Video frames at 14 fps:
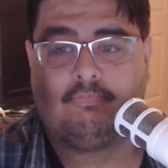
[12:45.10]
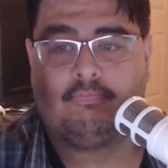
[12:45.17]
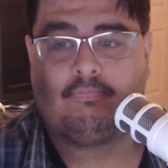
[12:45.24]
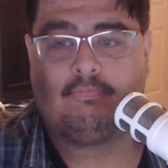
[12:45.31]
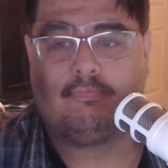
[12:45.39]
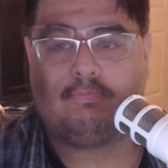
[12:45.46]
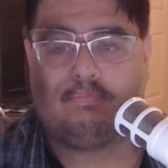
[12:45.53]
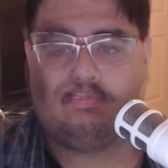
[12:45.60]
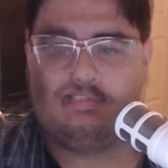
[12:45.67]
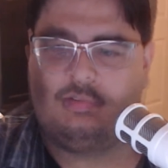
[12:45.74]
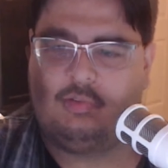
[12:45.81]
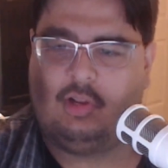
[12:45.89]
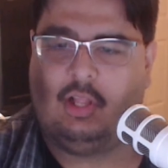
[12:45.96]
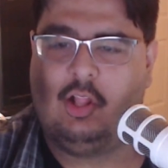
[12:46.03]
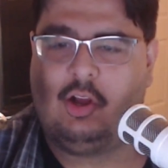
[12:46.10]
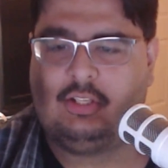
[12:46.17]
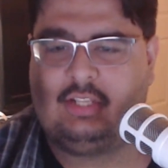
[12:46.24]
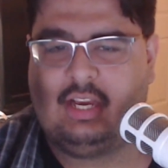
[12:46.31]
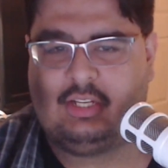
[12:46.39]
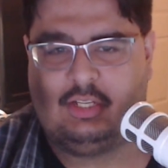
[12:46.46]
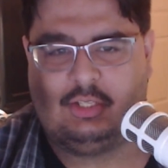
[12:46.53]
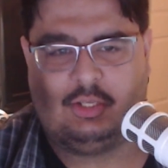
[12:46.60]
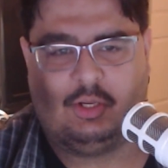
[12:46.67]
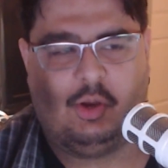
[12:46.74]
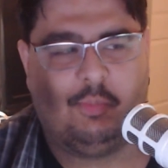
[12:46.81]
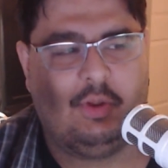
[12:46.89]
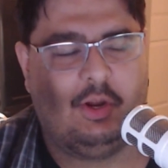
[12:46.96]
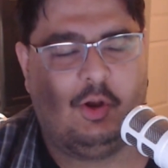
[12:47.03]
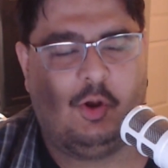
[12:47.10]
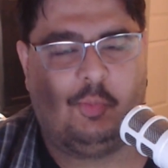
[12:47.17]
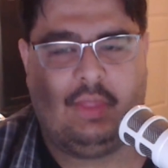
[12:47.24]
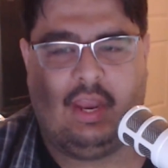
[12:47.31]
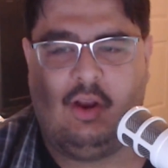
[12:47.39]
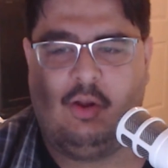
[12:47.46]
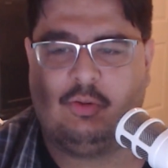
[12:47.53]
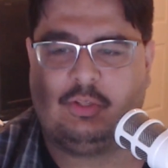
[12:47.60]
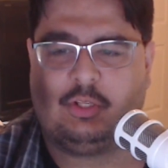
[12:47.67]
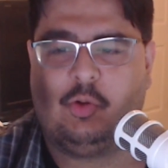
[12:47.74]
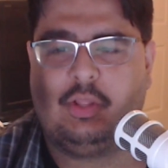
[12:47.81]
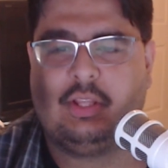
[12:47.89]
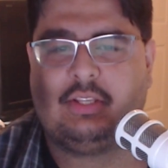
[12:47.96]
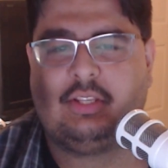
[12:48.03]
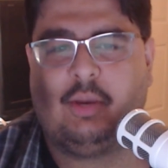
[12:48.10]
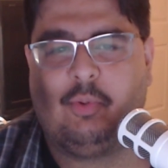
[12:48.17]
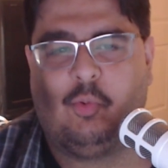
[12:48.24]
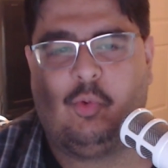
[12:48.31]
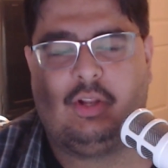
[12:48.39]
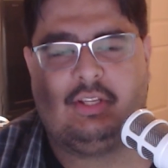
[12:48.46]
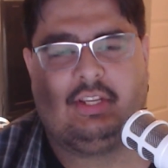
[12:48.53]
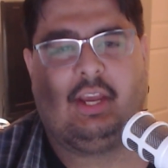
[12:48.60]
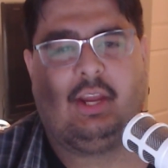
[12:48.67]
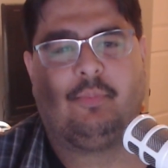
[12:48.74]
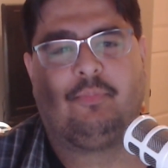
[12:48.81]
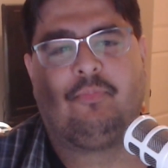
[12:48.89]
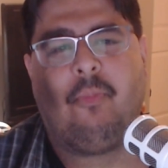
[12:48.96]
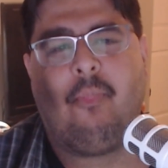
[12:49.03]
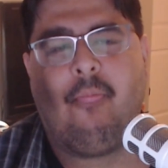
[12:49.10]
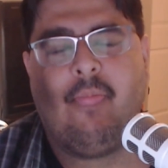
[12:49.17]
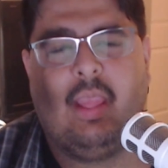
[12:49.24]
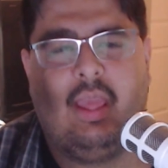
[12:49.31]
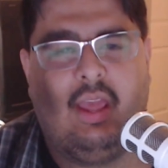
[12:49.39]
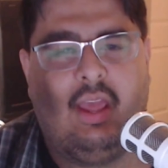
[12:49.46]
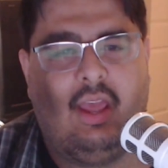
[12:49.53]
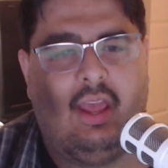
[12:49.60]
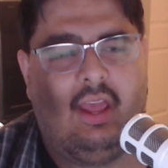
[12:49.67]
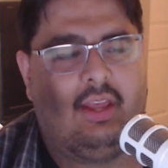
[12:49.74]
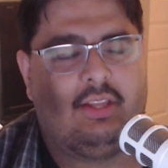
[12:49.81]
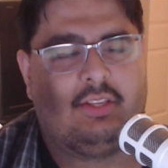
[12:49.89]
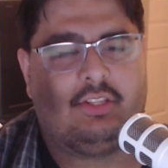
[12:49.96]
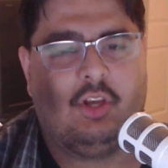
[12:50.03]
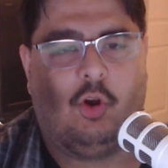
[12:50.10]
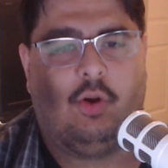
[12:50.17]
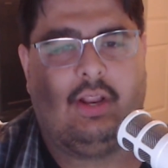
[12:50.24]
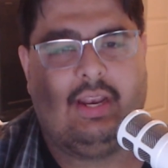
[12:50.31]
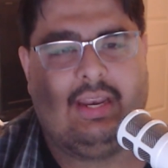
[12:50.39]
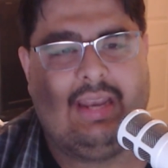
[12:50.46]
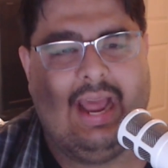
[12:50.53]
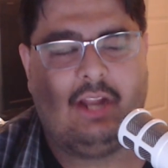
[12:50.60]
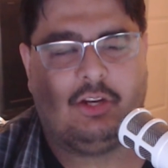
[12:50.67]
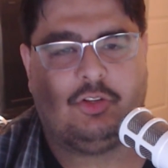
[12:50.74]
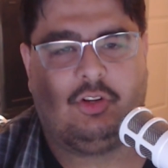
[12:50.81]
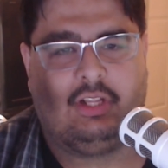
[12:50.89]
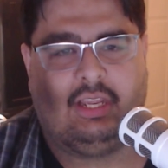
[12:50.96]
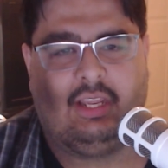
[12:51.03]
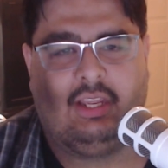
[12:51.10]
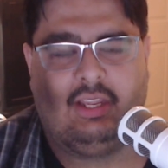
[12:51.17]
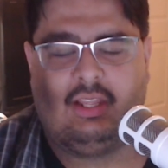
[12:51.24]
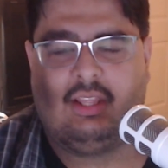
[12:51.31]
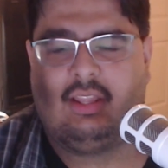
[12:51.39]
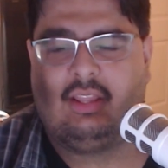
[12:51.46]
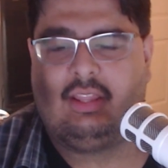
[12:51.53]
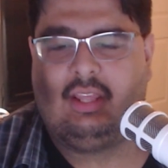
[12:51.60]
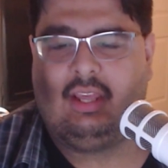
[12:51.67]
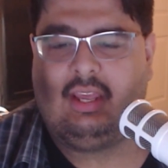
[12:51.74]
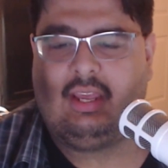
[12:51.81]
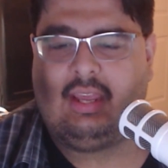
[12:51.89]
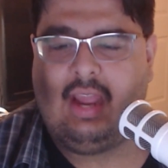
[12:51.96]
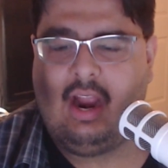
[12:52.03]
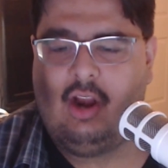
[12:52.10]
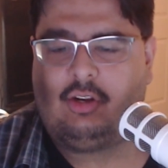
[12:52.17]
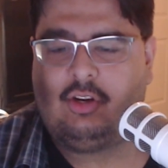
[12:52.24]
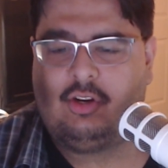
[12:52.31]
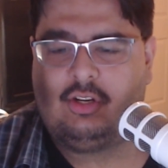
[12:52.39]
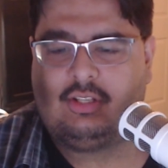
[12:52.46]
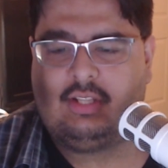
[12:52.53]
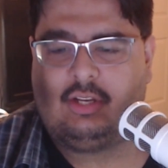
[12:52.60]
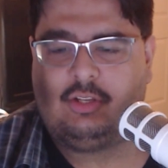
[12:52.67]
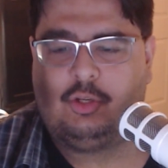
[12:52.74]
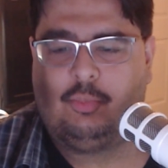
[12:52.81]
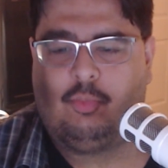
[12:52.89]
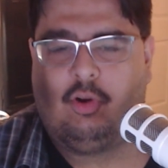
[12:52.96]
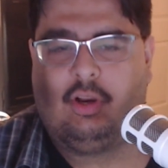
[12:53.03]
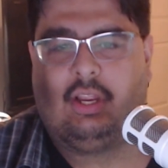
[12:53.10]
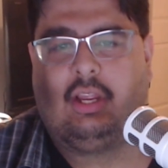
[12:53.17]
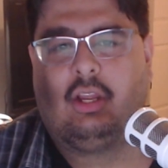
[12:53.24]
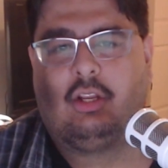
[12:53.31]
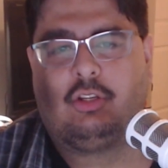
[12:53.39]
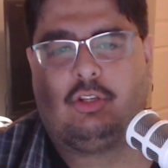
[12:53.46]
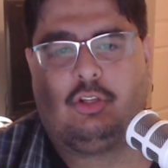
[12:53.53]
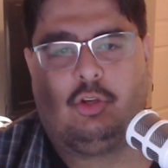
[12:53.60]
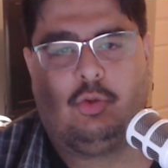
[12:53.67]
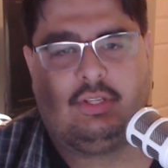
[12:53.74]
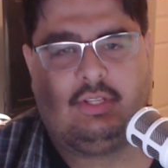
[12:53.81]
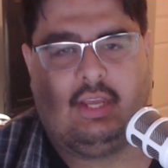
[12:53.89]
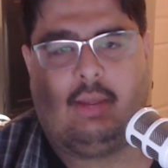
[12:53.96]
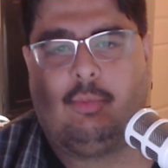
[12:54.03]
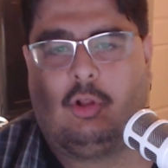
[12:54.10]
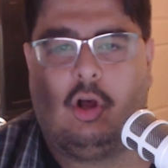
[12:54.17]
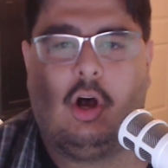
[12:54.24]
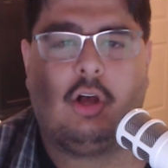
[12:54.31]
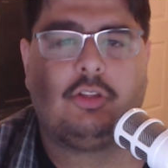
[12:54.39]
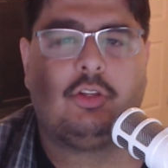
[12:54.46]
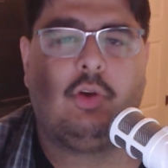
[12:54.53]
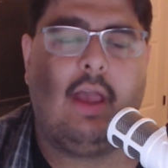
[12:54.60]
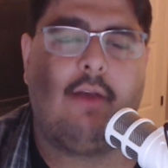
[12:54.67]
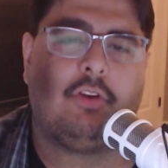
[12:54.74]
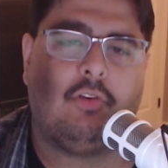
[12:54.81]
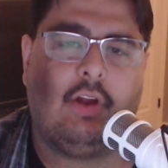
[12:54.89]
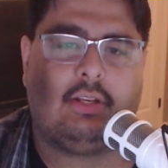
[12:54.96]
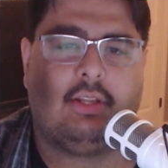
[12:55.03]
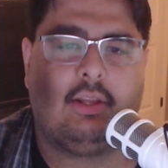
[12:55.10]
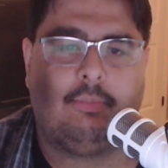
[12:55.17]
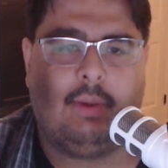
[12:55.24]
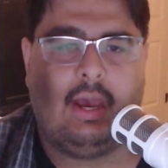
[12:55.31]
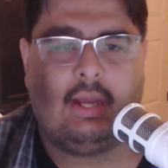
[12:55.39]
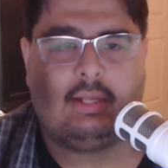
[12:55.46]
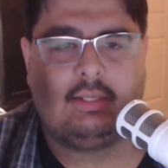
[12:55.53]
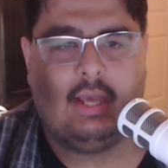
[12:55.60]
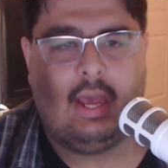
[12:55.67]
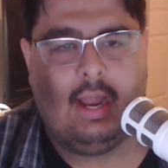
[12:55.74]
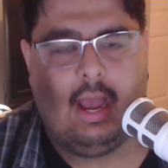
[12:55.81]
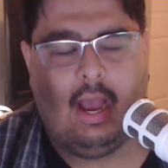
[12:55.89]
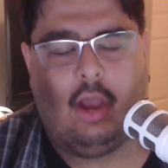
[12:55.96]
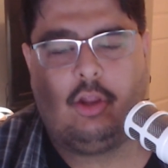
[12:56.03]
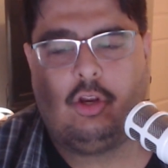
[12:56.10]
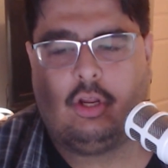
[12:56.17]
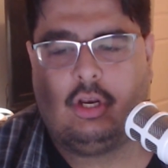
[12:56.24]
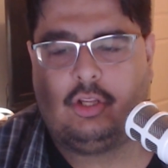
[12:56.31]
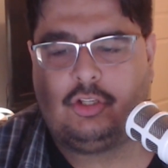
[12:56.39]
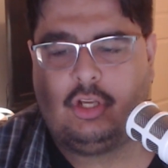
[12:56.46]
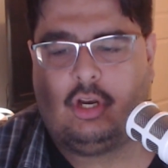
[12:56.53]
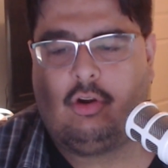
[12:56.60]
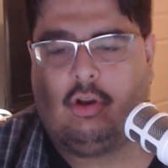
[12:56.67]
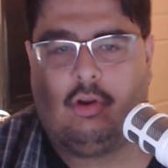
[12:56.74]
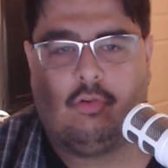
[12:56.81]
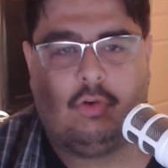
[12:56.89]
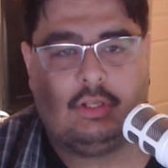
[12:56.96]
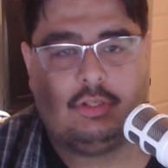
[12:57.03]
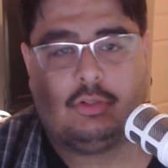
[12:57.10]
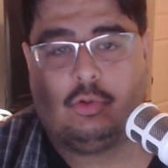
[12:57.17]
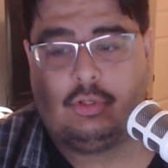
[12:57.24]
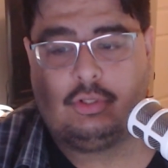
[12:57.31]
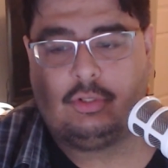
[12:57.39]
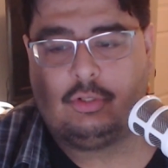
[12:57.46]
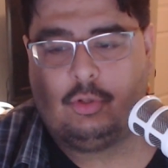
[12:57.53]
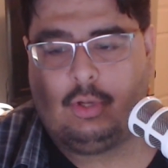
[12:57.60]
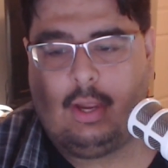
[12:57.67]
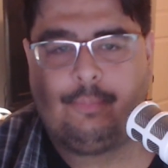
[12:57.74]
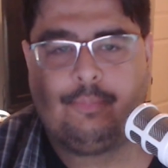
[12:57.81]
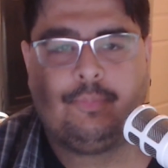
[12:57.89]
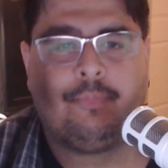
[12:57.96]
All right, this is a really long section, so I'm going to hope that I don't screw this up in one take. So naturally, the characters that you bring to the table also have a direct impact on how you're going to generate resources, okay?